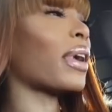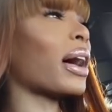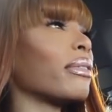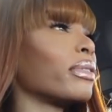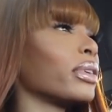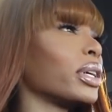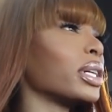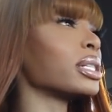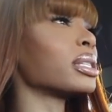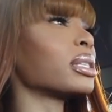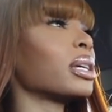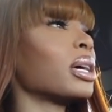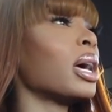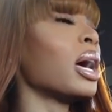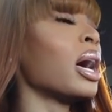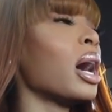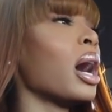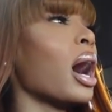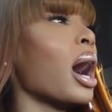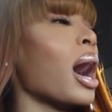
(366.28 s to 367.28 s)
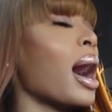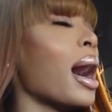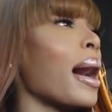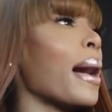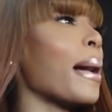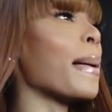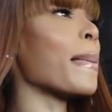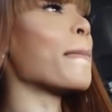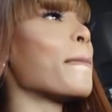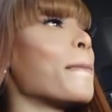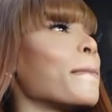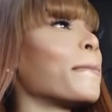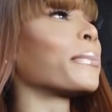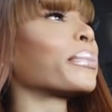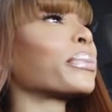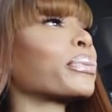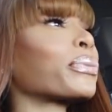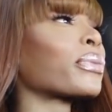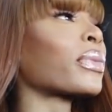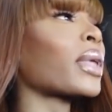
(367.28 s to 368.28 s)
five years. Um,
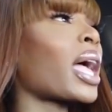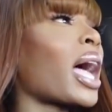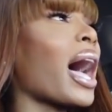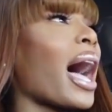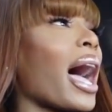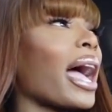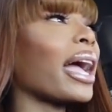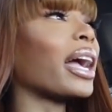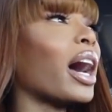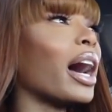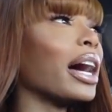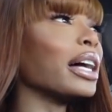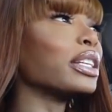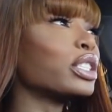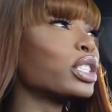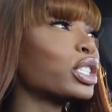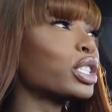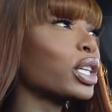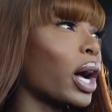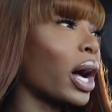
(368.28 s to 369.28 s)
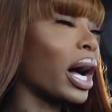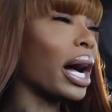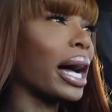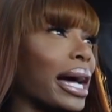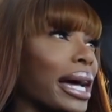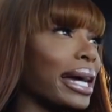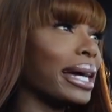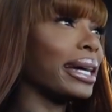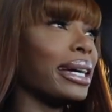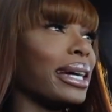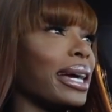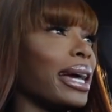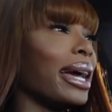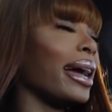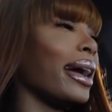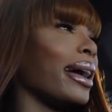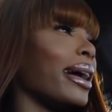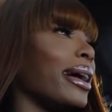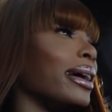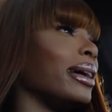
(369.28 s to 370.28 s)
I got shot
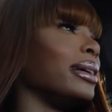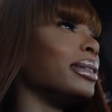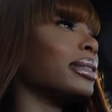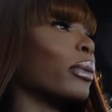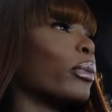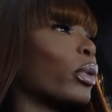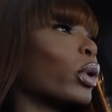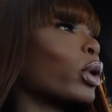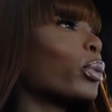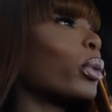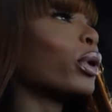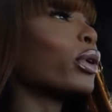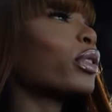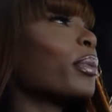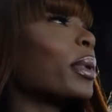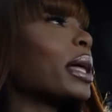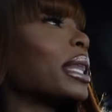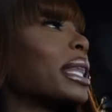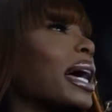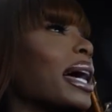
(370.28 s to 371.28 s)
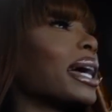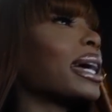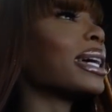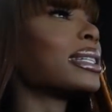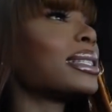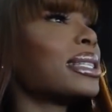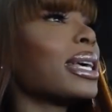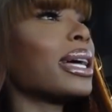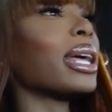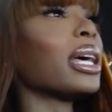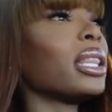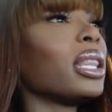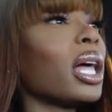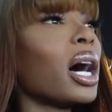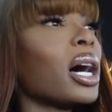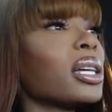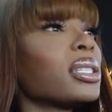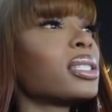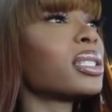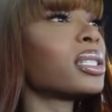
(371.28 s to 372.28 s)
and I broke both my legs and I
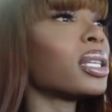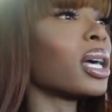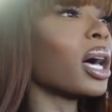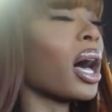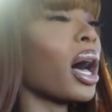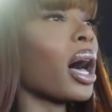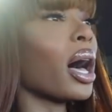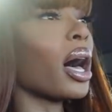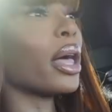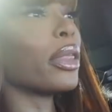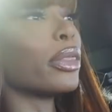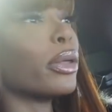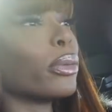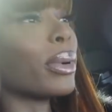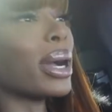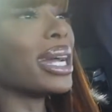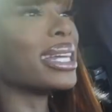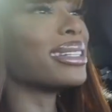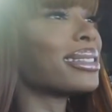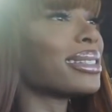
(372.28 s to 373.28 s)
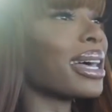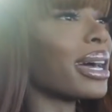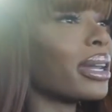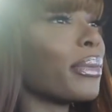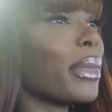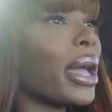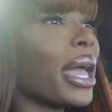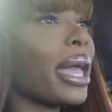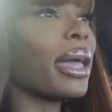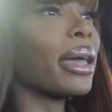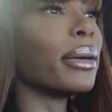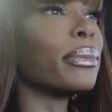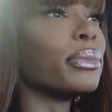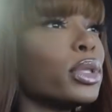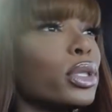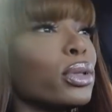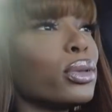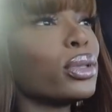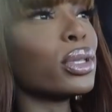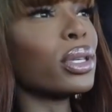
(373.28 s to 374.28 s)
lost uh, the right side of my hip
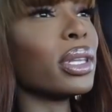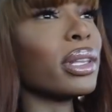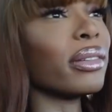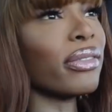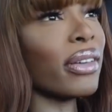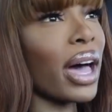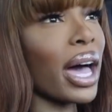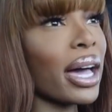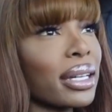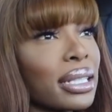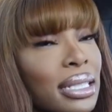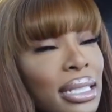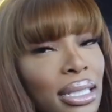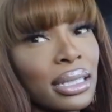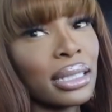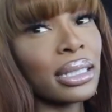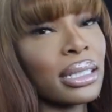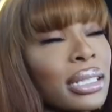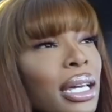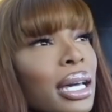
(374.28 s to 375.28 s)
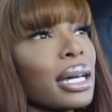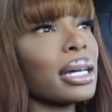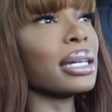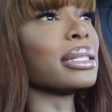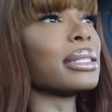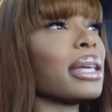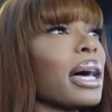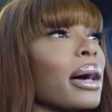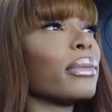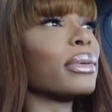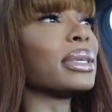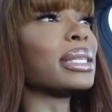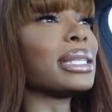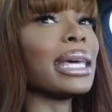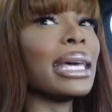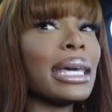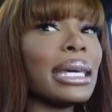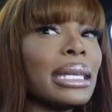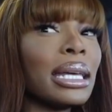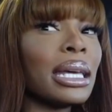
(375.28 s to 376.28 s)
due to the fact because I was
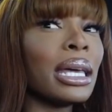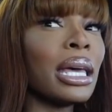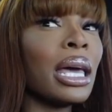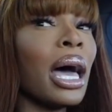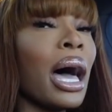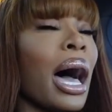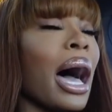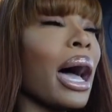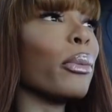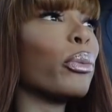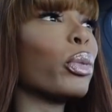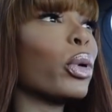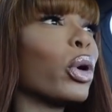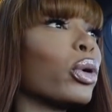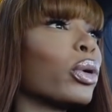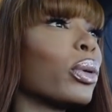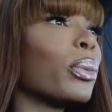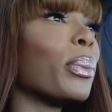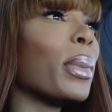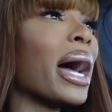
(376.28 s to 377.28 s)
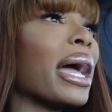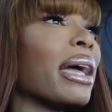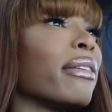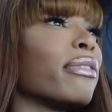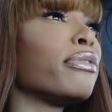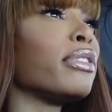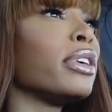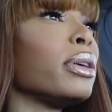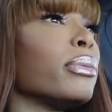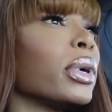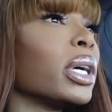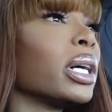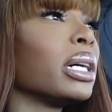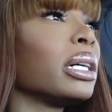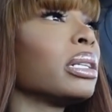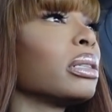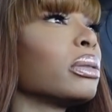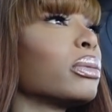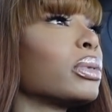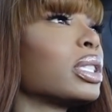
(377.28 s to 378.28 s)
hit. I broke my femur,
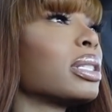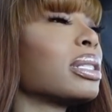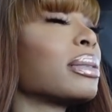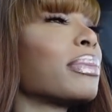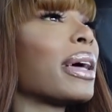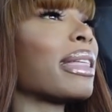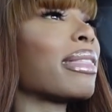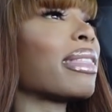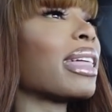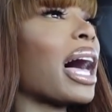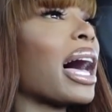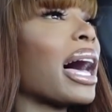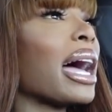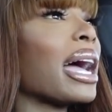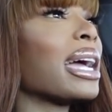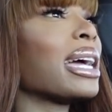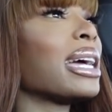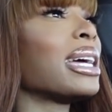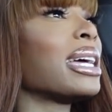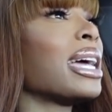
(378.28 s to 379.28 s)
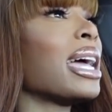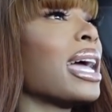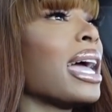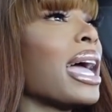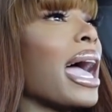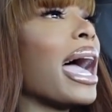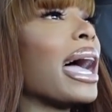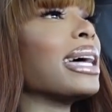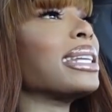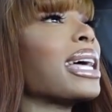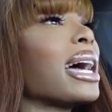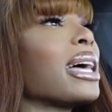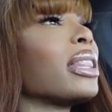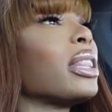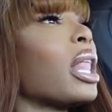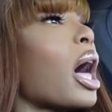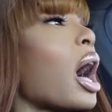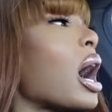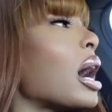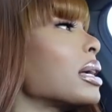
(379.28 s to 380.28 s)
which is my thigh, and I
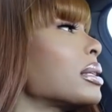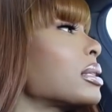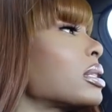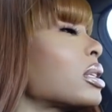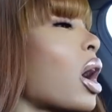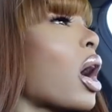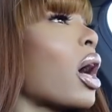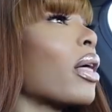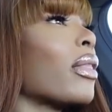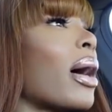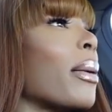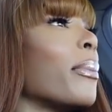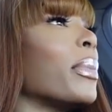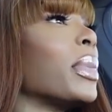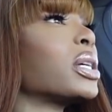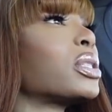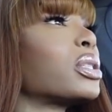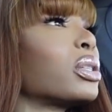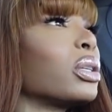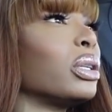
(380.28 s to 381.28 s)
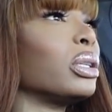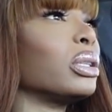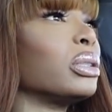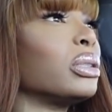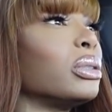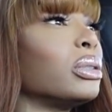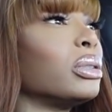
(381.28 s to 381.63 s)
lost all that muscle